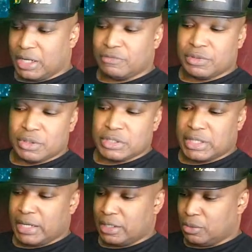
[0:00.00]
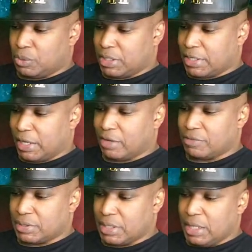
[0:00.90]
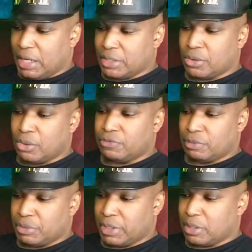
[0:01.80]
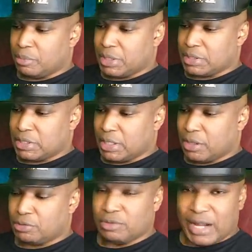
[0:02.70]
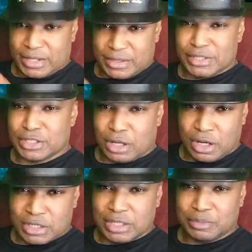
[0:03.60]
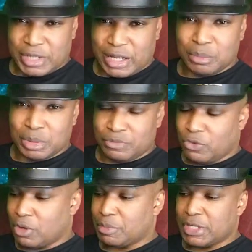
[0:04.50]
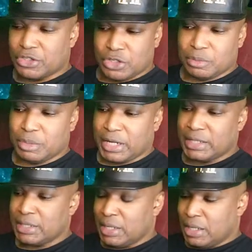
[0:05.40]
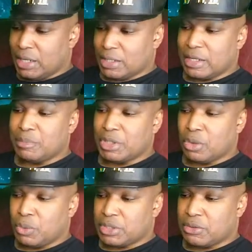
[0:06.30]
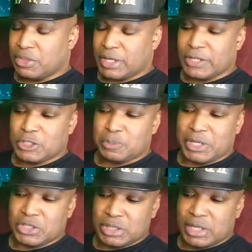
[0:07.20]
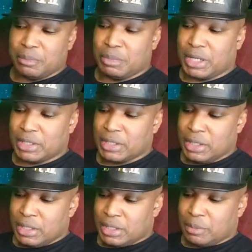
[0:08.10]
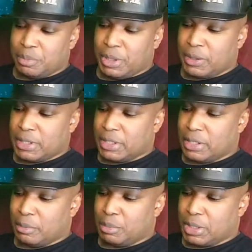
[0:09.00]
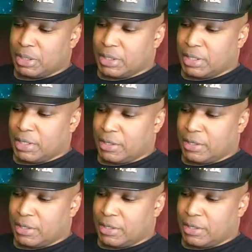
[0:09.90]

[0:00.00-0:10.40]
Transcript: I've looked at and what I haven't, and go from there. But rank this concept album for me in your mind. Let me know what you think, especially comparing it among